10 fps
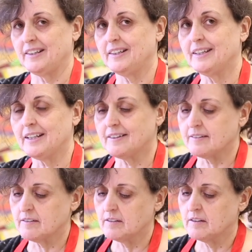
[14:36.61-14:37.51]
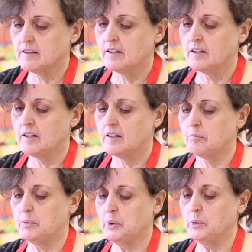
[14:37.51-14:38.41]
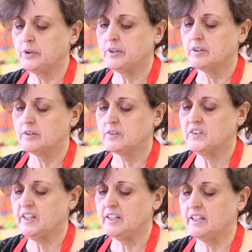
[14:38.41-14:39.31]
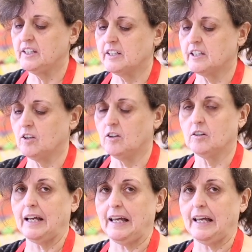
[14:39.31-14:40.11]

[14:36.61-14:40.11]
I think it's both skinny and long